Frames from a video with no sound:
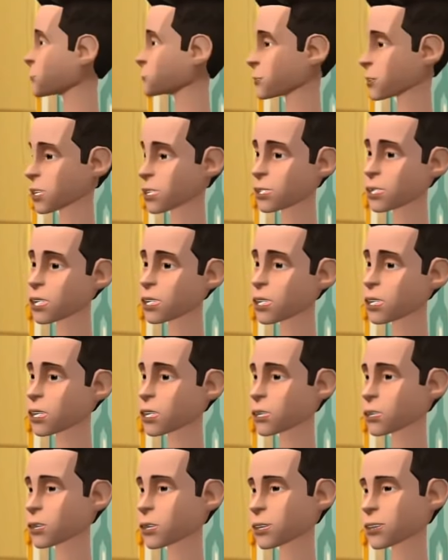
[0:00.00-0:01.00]
Here's the
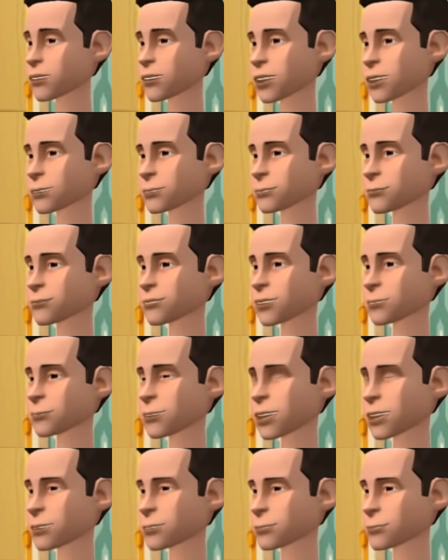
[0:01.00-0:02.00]
last gift for
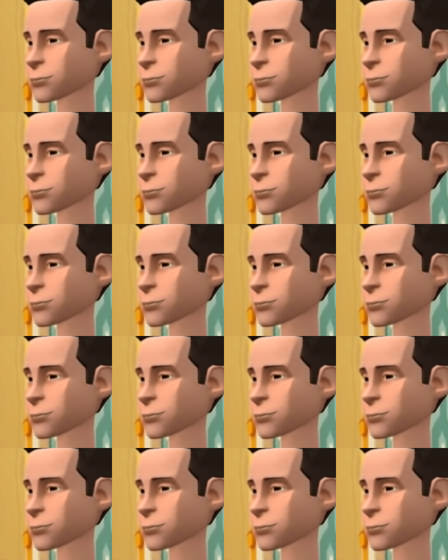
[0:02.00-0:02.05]
me.